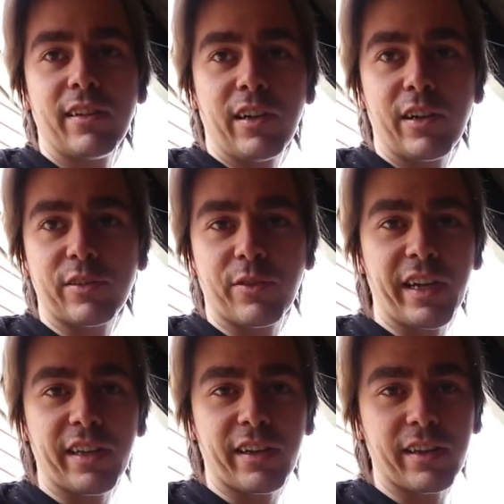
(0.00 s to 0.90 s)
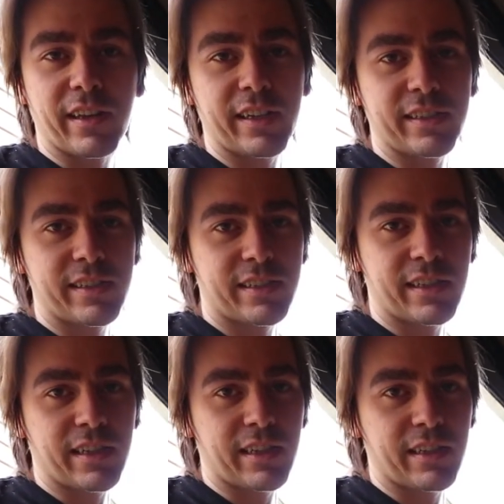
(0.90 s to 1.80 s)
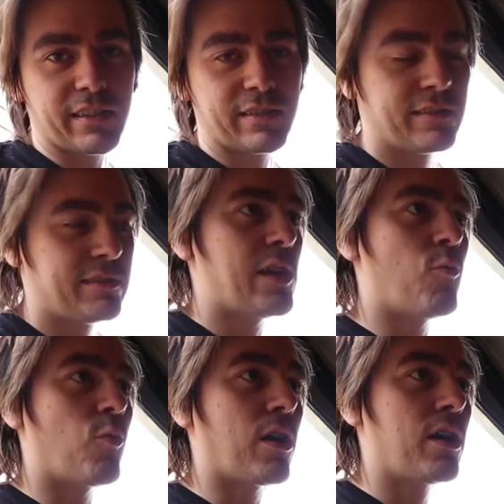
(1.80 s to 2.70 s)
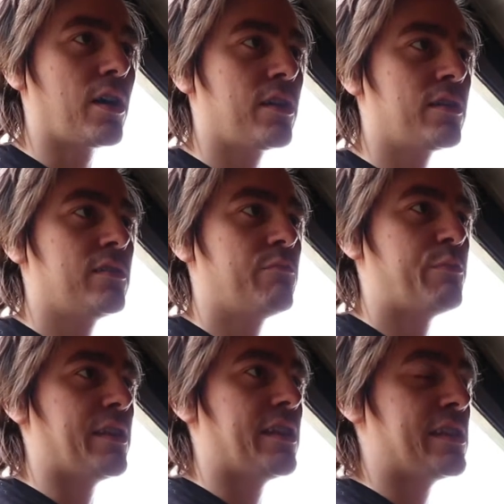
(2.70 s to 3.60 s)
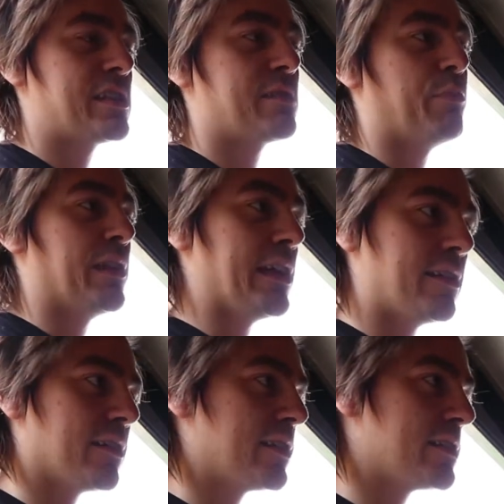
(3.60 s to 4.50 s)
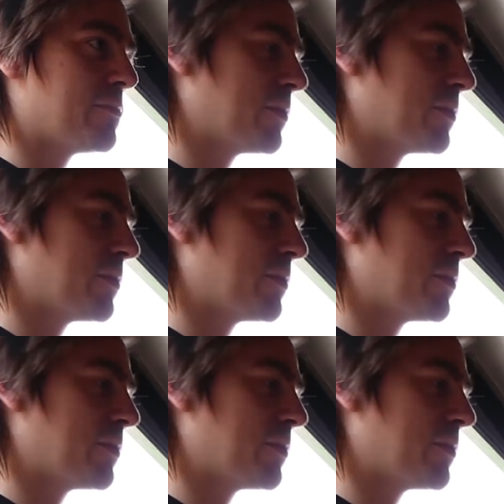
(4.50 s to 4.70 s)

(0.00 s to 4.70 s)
Our trailer lights, they work, but this blinker doesn't